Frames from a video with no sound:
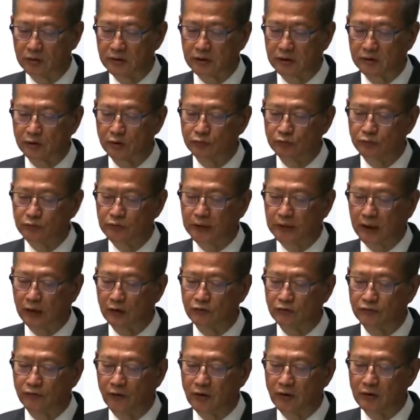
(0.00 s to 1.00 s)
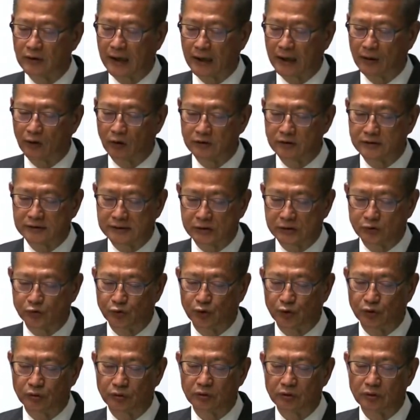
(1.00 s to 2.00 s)
Apart from the above initiatives,
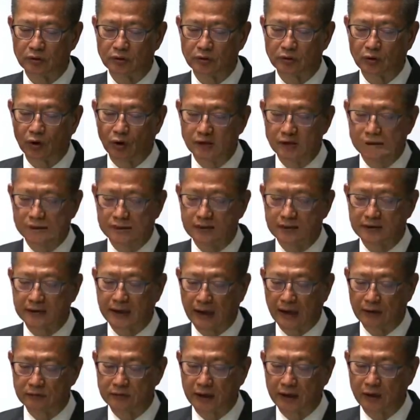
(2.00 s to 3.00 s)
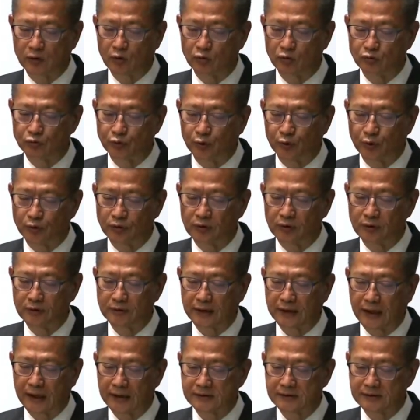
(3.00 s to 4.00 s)
additional resources will also be
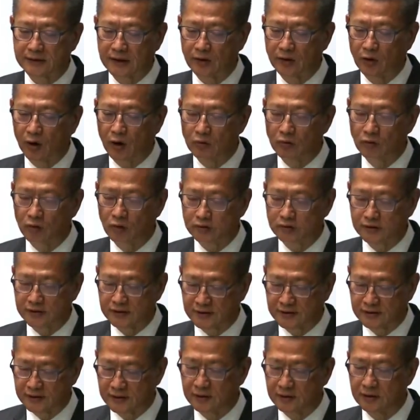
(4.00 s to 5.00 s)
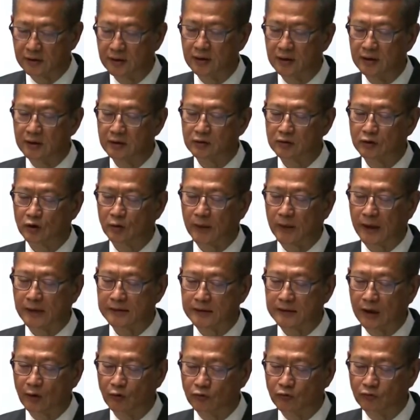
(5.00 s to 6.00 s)
allocated to enhance country parks,
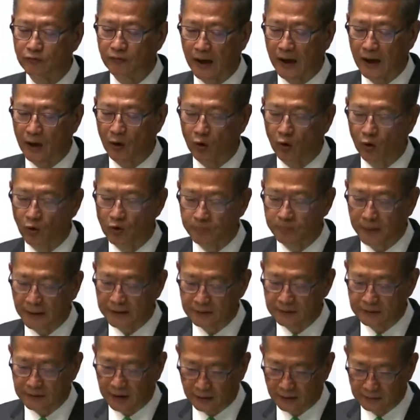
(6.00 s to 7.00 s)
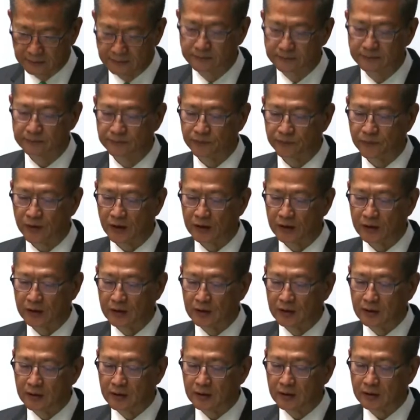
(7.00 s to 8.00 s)
recreational facilities, harbor
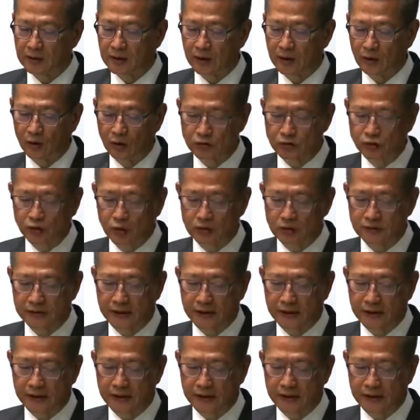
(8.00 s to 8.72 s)
fronts, etc.